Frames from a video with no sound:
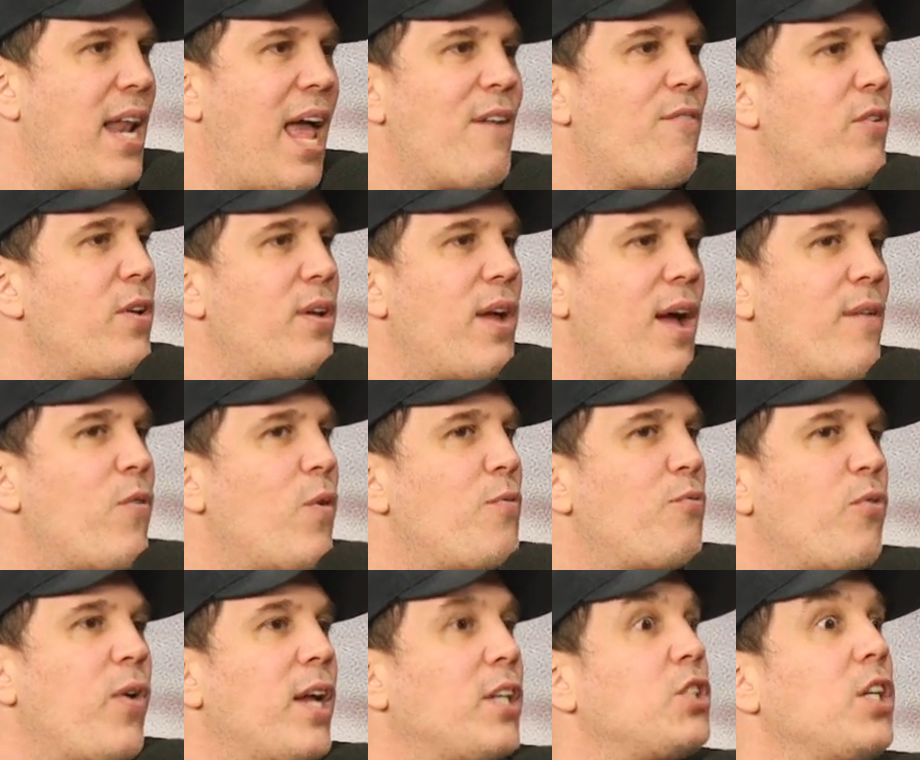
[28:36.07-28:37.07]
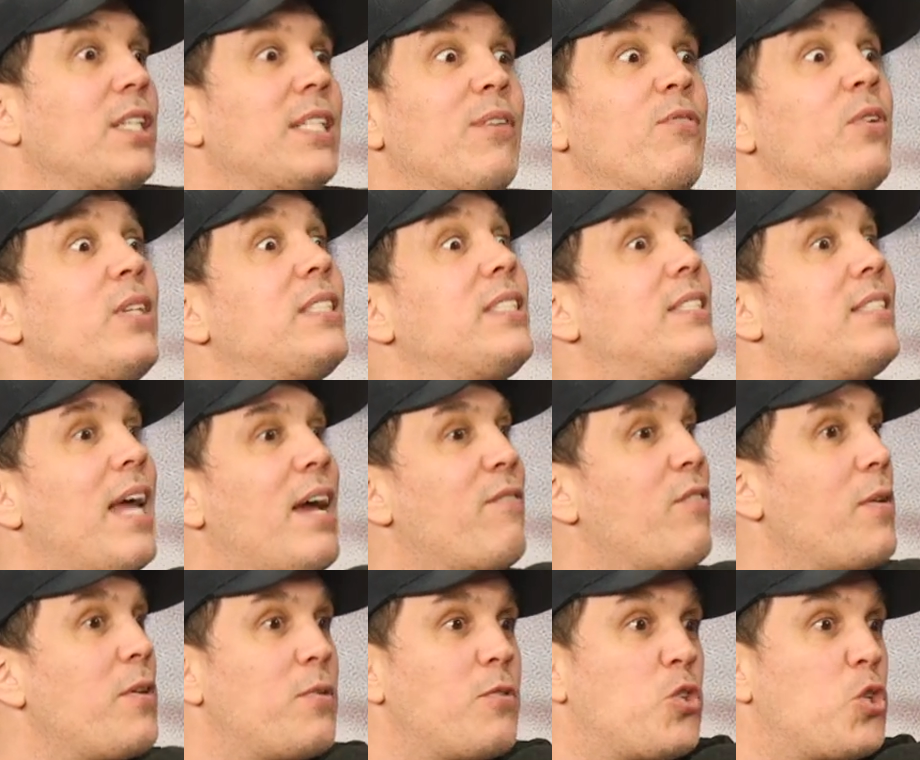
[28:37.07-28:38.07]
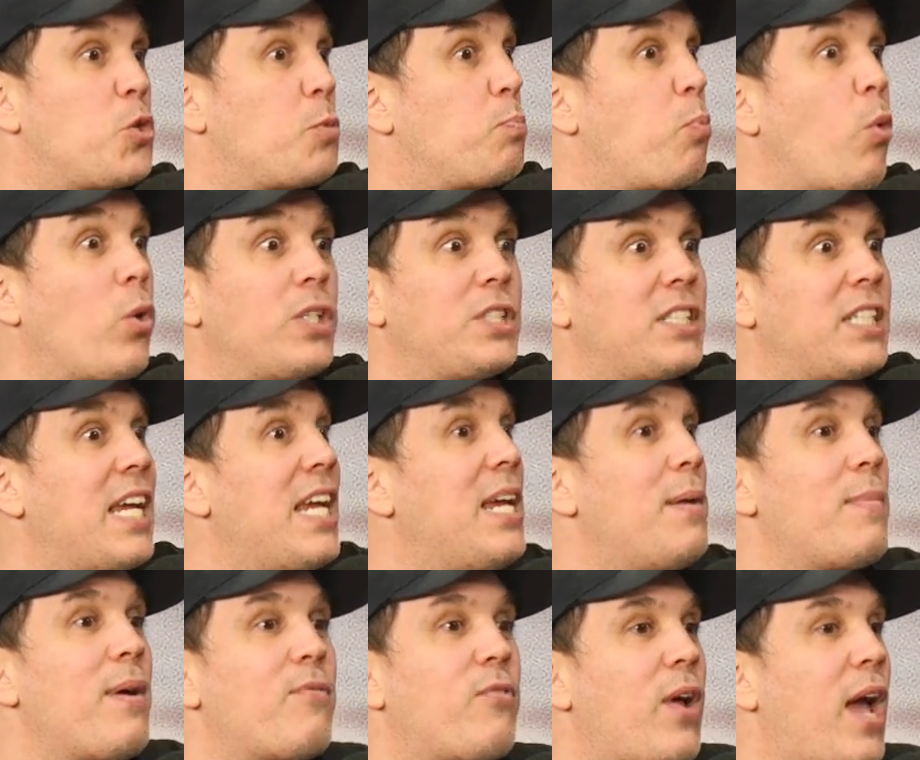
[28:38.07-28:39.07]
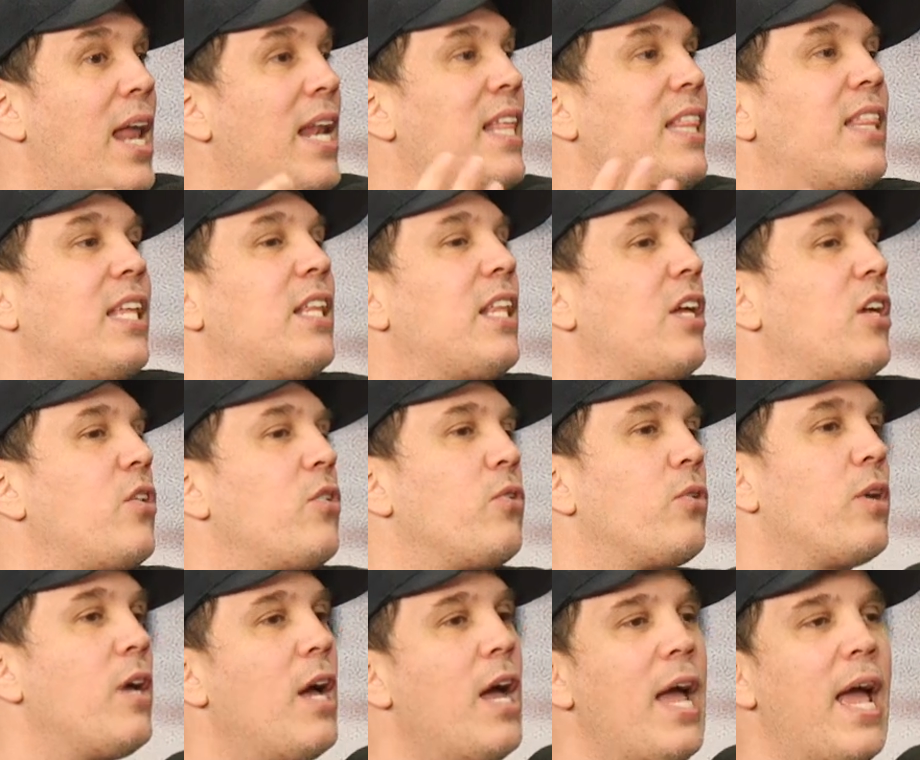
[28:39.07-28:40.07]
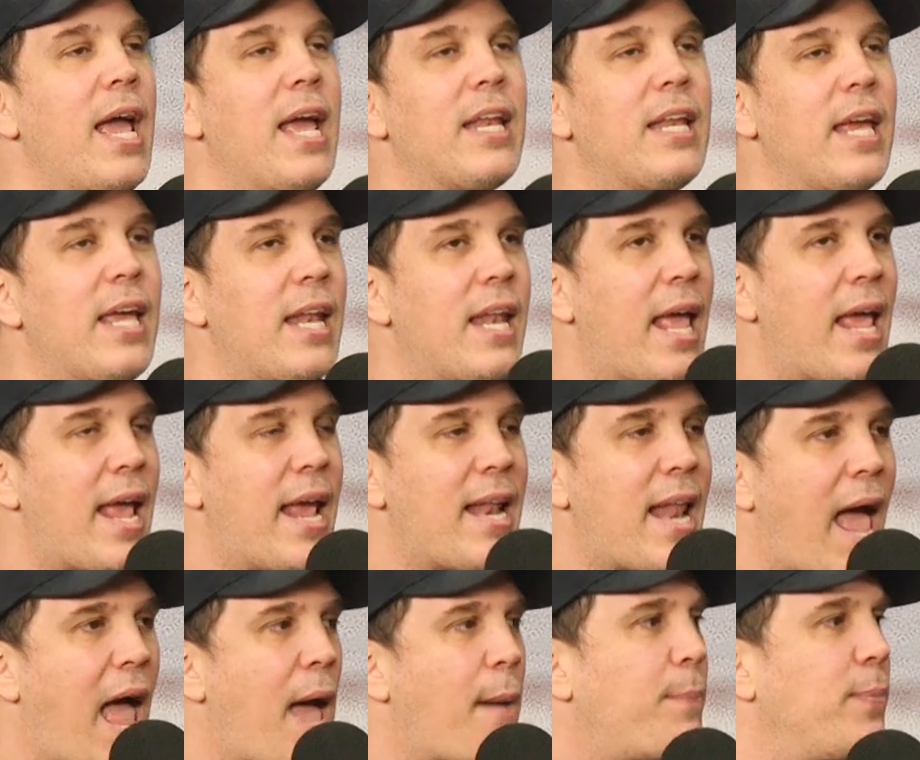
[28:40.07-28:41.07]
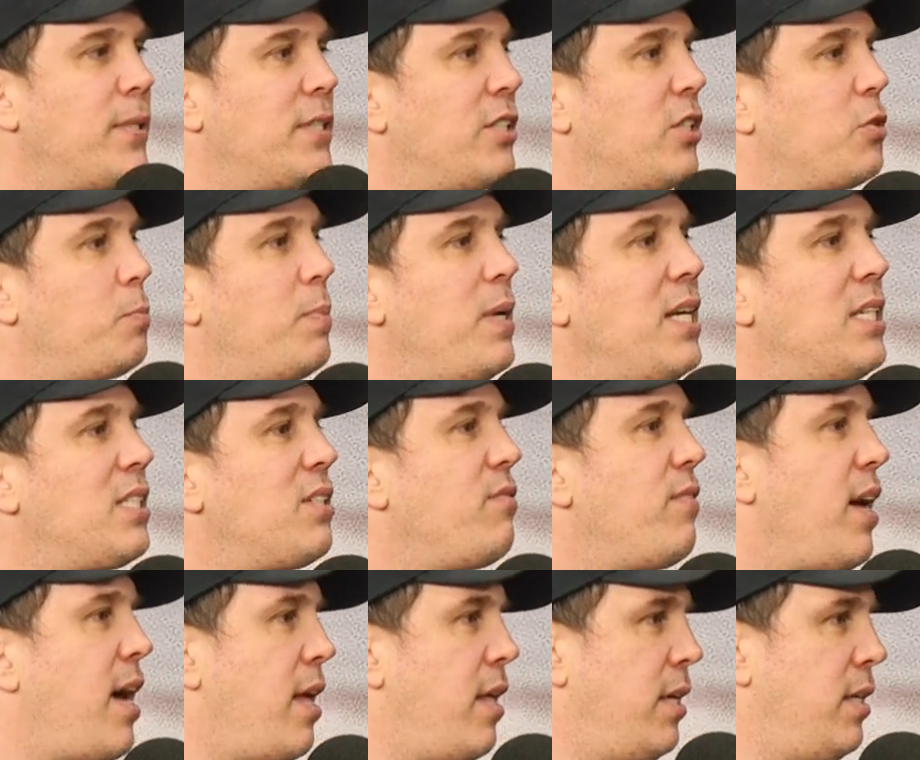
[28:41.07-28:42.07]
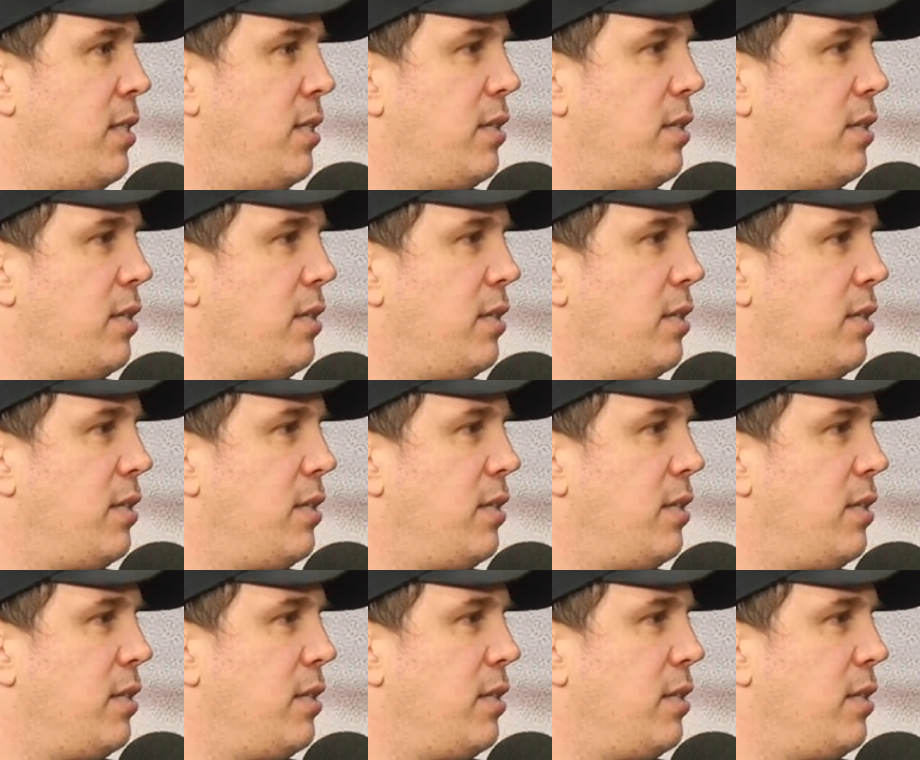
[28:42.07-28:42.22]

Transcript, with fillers: Every franchise, every sports team, anything that it happens. There's peaks and valleys.